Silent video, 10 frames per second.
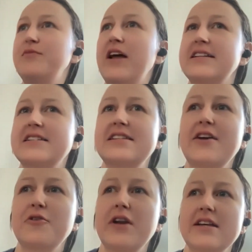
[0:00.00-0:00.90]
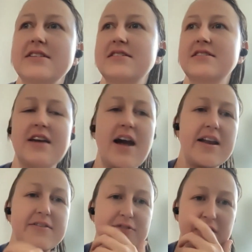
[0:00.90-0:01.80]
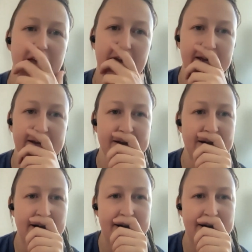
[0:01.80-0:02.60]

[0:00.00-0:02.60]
like synchronous kind of thing,